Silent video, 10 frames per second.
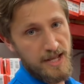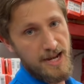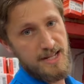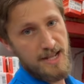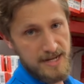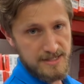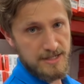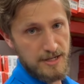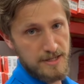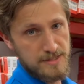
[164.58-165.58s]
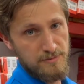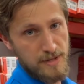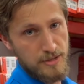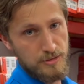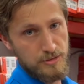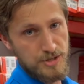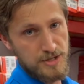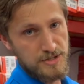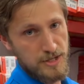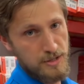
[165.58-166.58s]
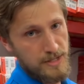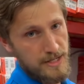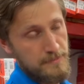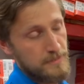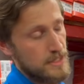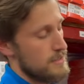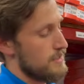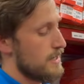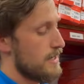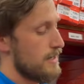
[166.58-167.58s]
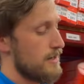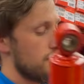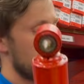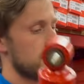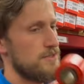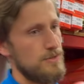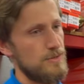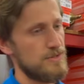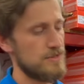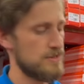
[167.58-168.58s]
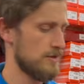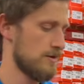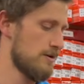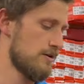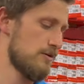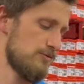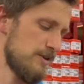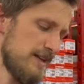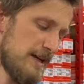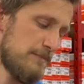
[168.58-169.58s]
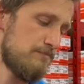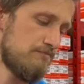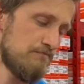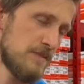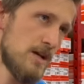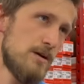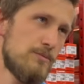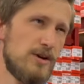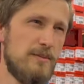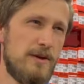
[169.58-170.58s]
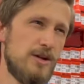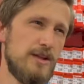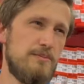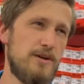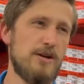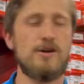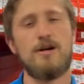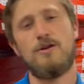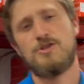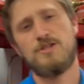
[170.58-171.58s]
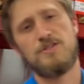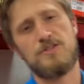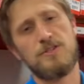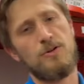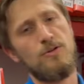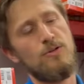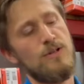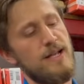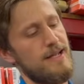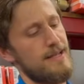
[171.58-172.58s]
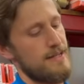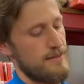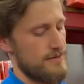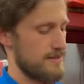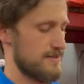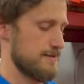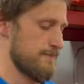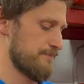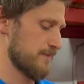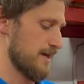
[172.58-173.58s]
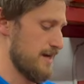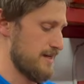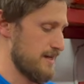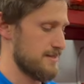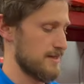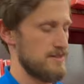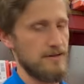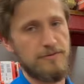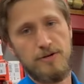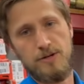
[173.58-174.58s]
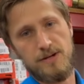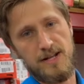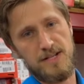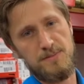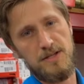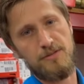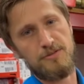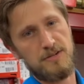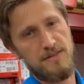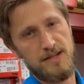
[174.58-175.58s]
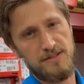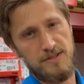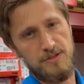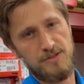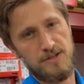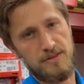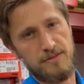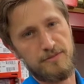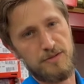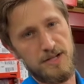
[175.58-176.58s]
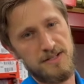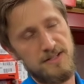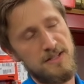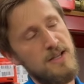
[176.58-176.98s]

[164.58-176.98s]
88 series of manual adjust KONI, that's used really primarily bigger coaches. So like this 88-1641 SP3, that's used on the front